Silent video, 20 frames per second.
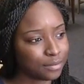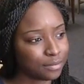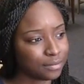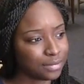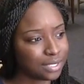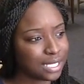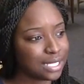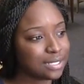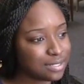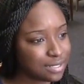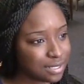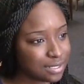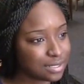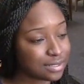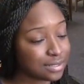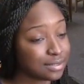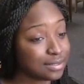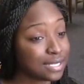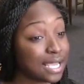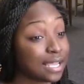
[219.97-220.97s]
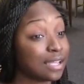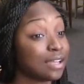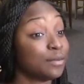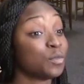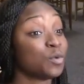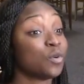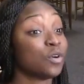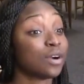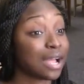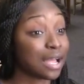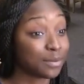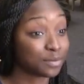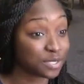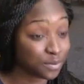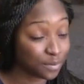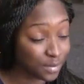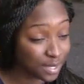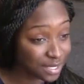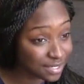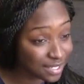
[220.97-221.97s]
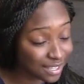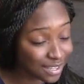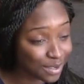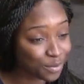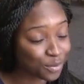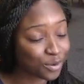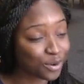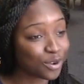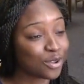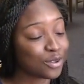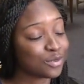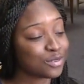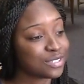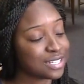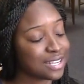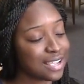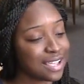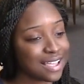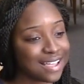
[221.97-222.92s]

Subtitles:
let's just take a more optimistic approach.